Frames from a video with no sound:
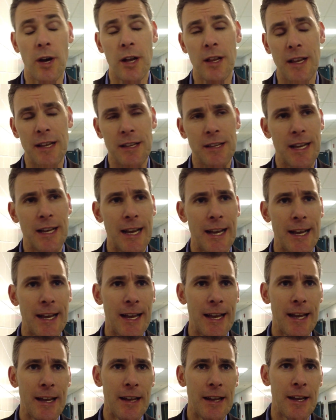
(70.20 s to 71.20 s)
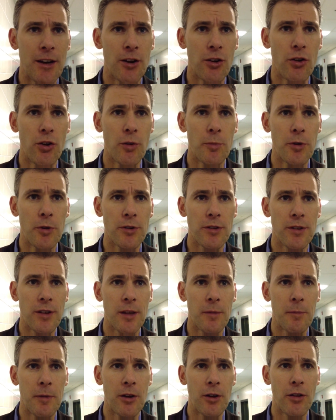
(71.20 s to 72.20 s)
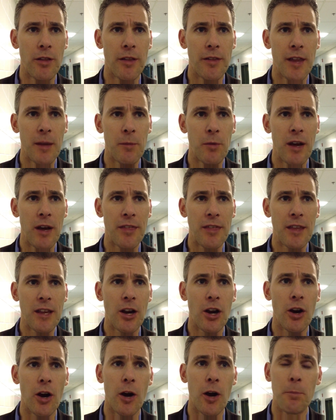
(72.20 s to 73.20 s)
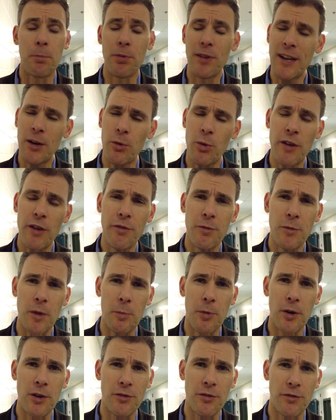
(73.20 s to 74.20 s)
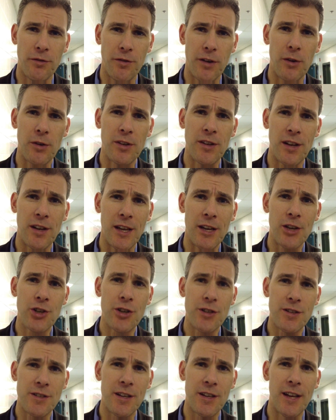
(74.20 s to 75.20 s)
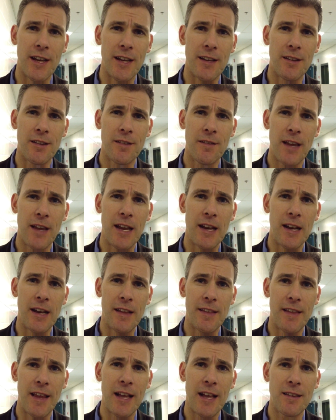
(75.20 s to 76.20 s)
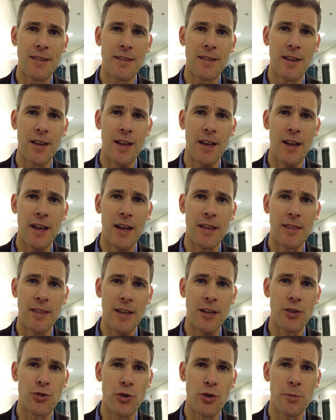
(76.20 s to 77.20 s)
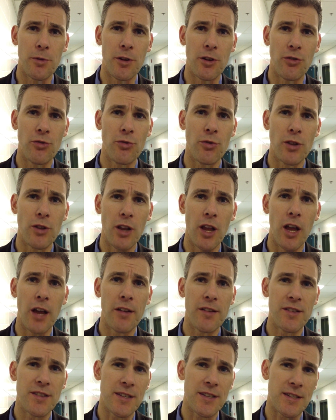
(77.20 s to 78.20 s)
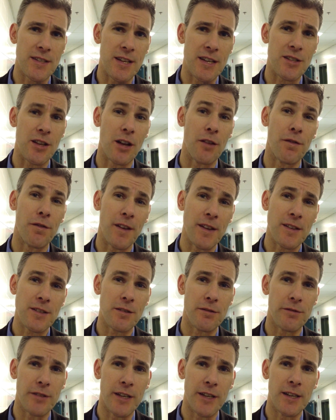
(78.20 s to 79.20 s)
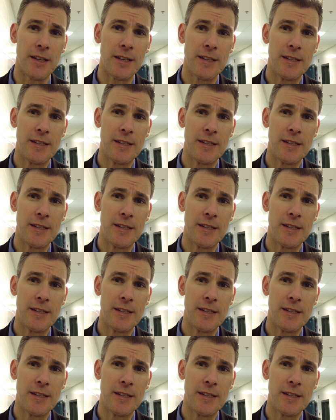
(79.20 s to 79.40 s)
Well, I don't know about better than them. I think our play away from the puck was very tenacious tonight. And that, I think, attributed to a lot of success offensively.